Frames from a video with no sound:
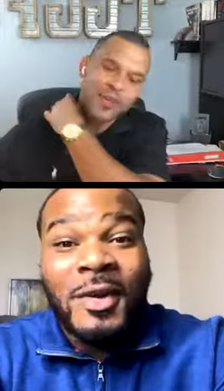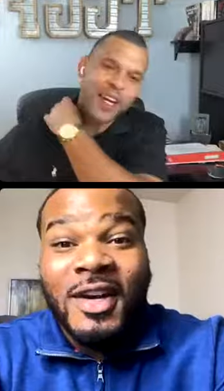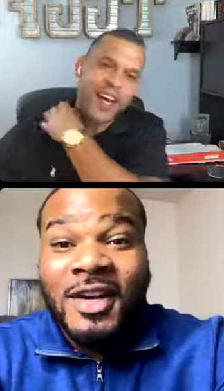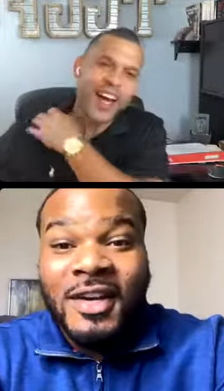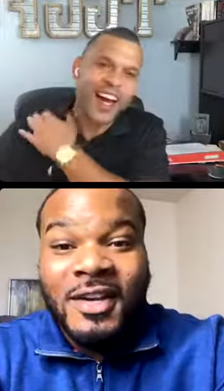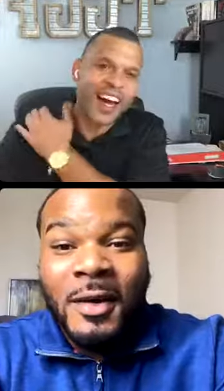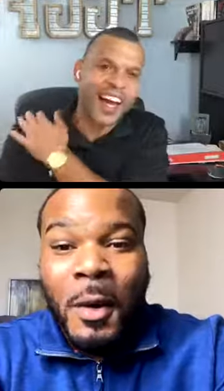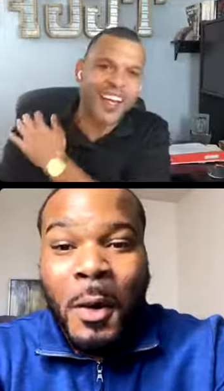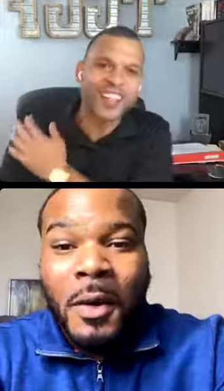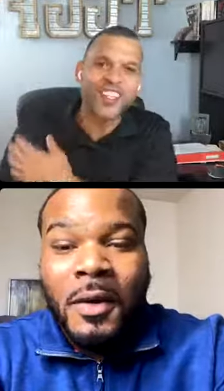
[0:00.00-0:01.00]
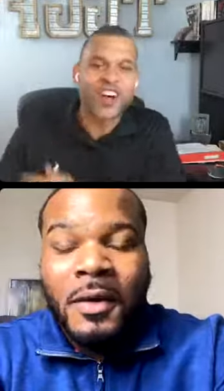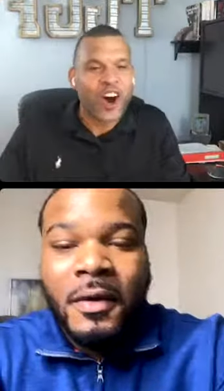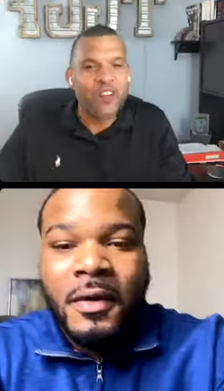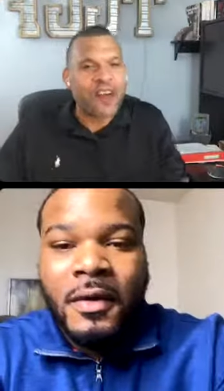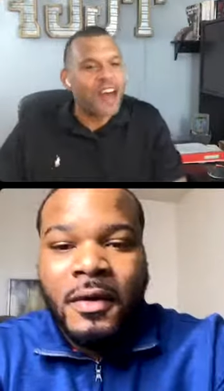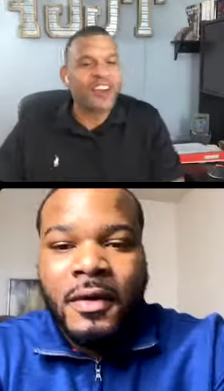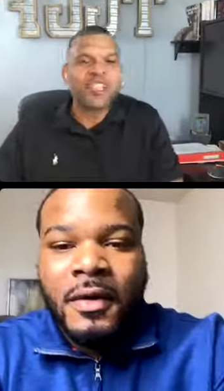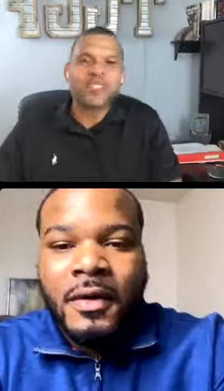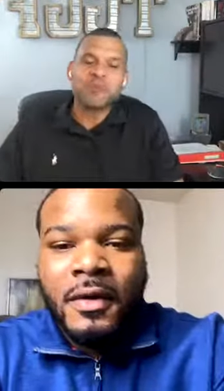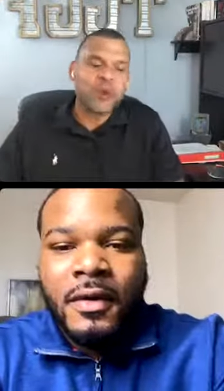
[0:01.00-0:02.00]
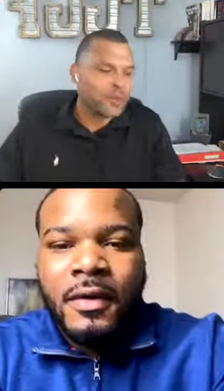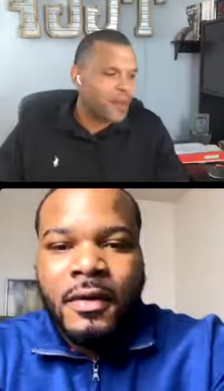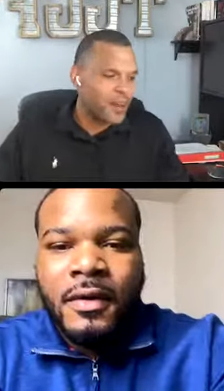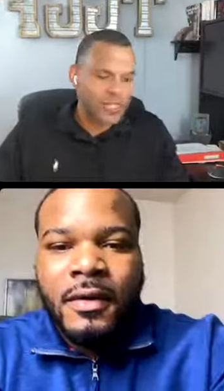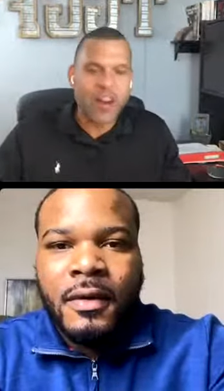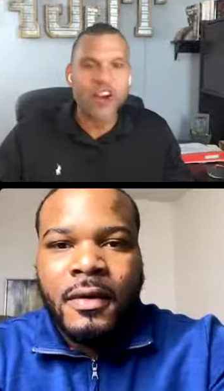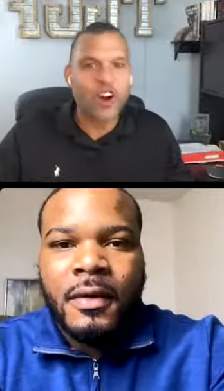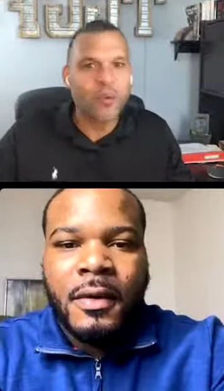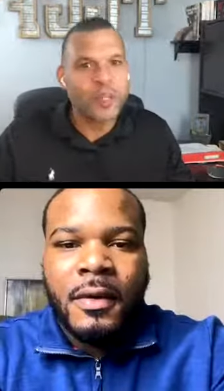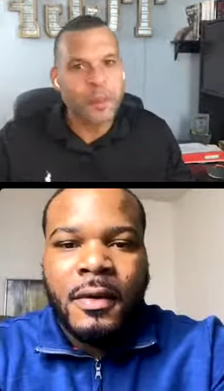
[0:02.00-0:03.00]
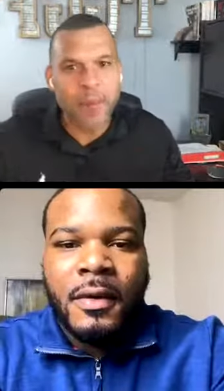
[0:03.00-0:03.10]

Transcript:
Speaker 1: man. I, I had a little golf outing this morning, man. I was out golfing with the